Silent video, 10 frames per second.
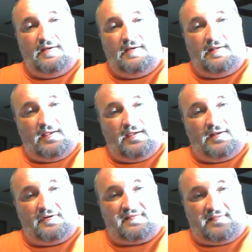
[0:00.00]
And I
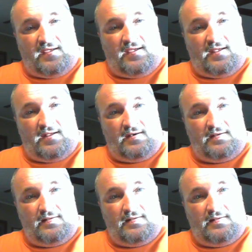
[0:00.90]
understand
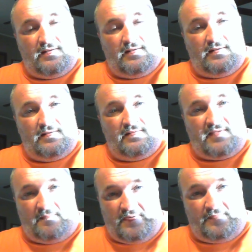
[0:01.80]

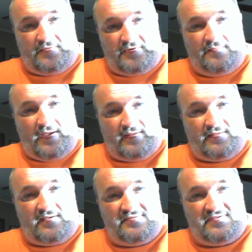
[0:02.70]
that people do bad
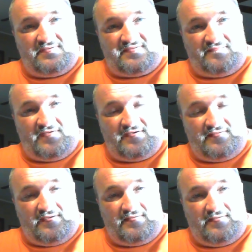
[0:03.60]
things with stuff like
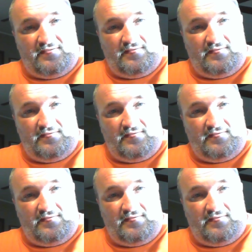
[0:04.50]
this.